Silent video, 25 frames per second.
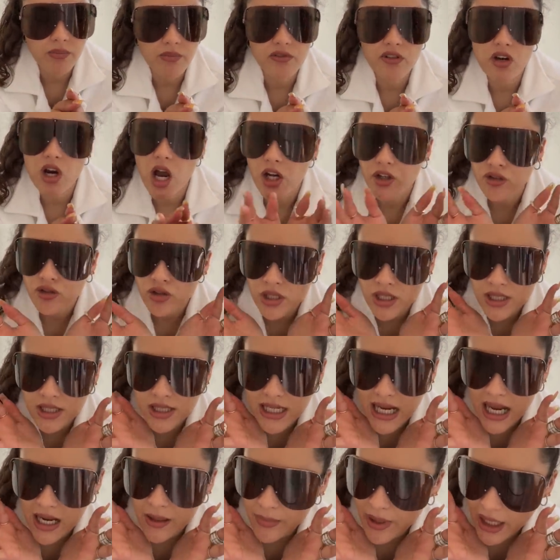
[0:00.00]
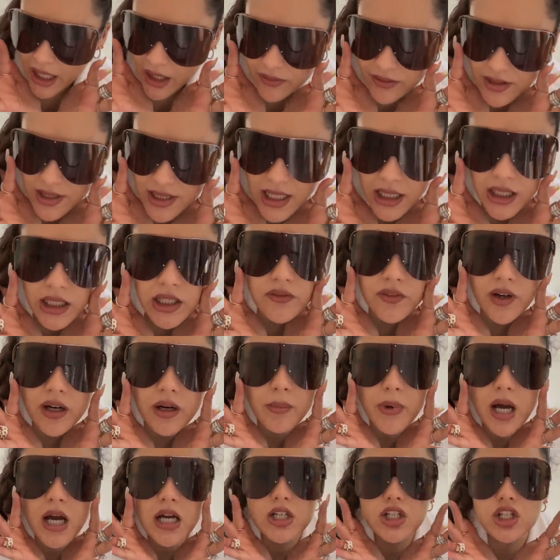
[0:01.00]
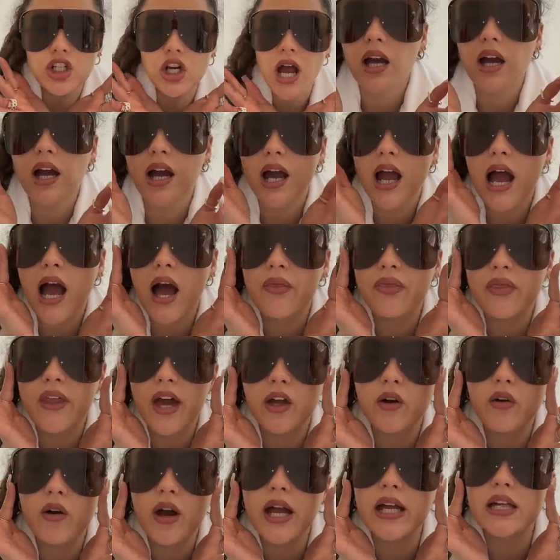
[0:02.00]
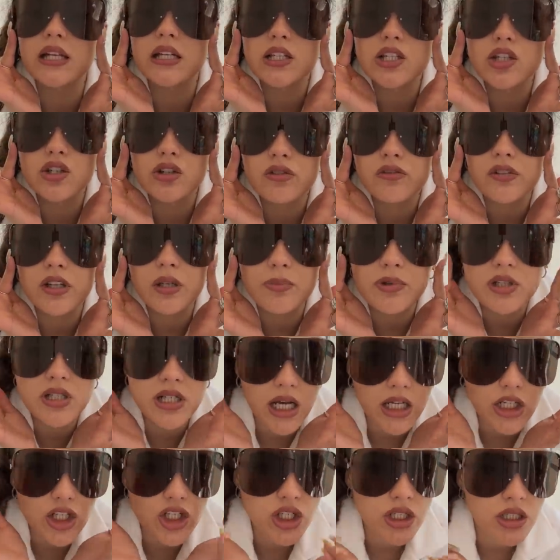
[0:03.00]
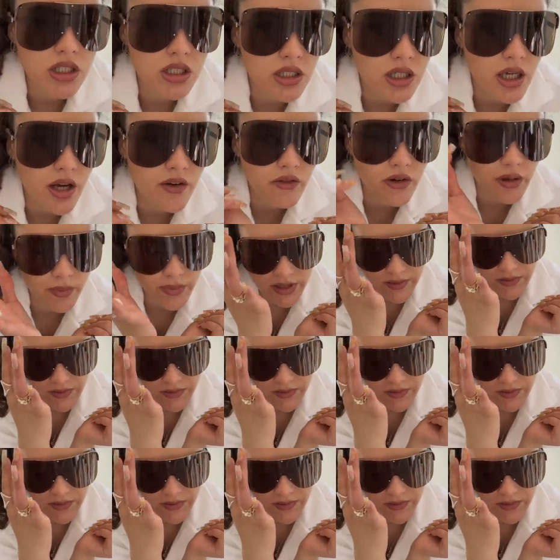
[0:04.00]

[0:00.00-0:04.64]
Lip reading: for £110, thank you very much. And they're great, UV protection, cover up as